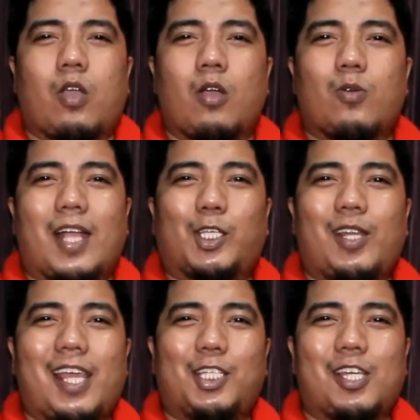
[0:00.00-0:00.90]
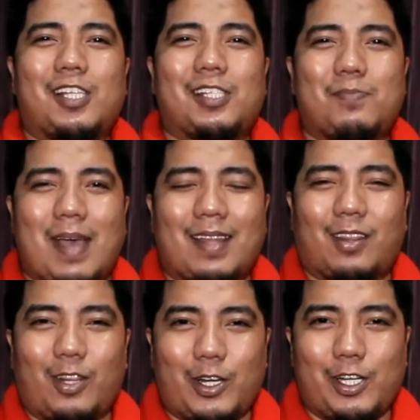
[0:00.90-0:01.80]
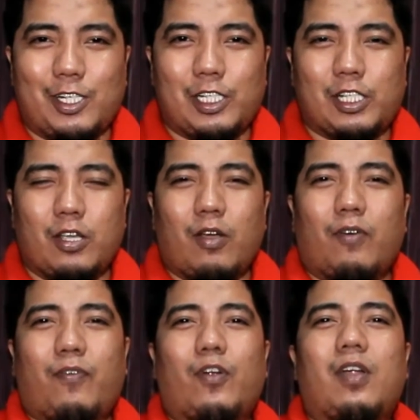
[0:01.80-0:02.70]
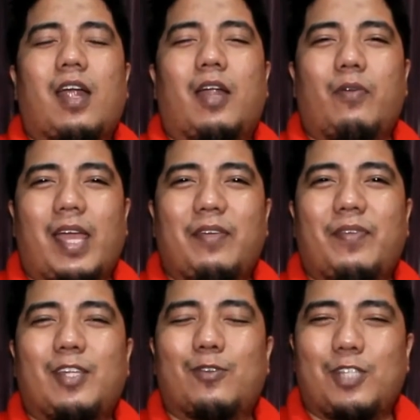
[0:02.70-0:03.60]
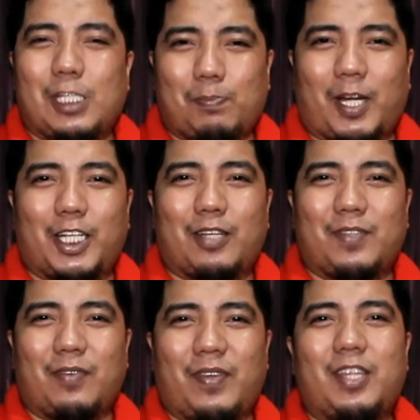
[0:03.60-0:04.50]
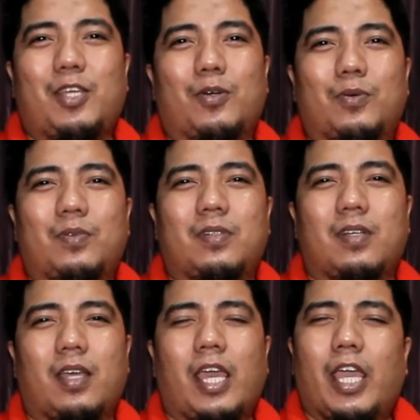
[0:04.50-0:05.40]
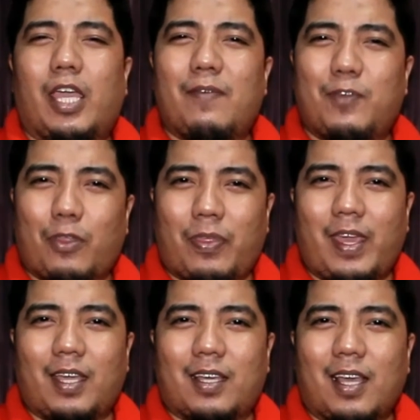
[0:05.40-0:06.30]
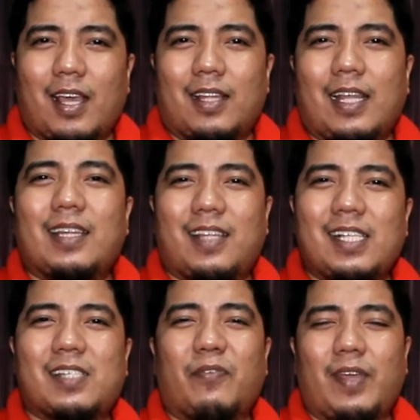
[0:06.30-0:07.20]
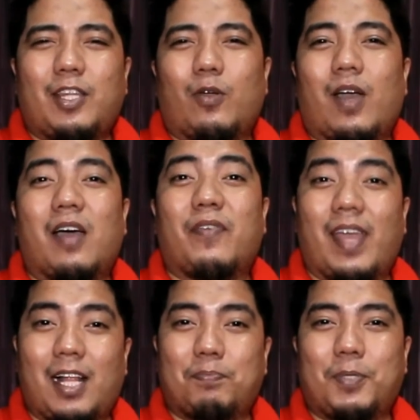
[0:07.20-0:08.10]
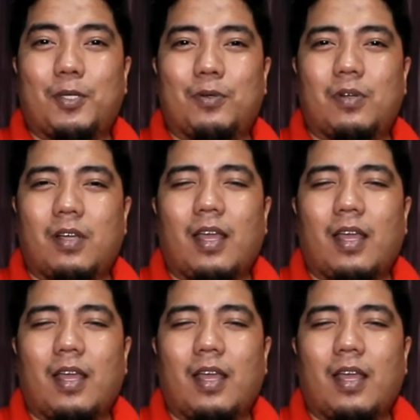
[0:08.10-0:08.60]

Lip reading: Congratulations, math learners, for arriving to this part of the video. If you think that this video have helped you,